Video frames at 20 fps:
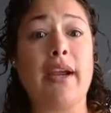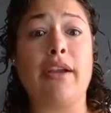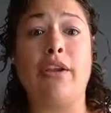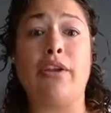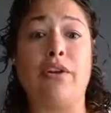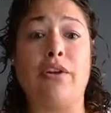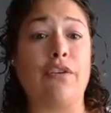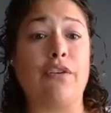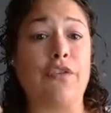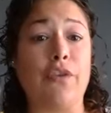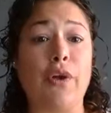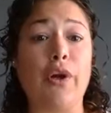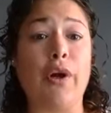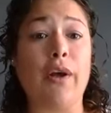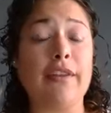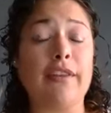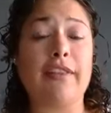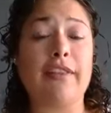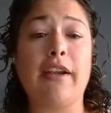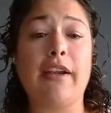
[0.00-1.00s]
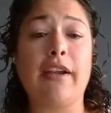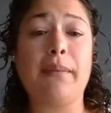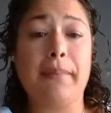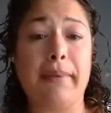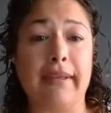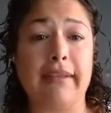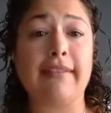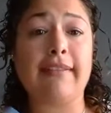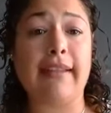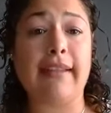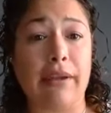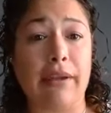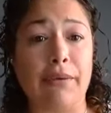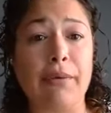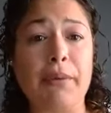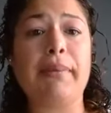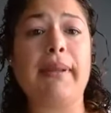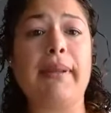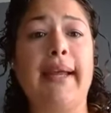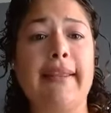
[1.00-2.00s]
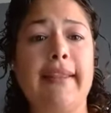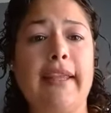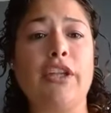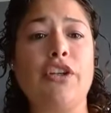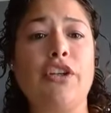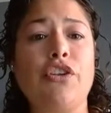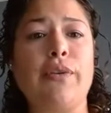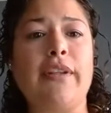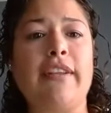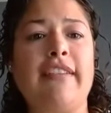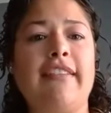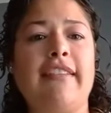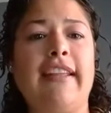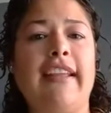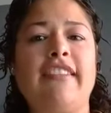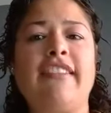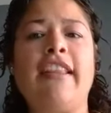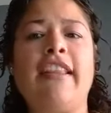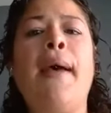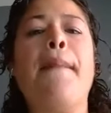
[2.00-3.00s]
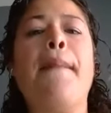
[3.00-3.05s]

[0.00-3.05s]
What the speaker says: if you call the therapist, they can reply, they can do these things,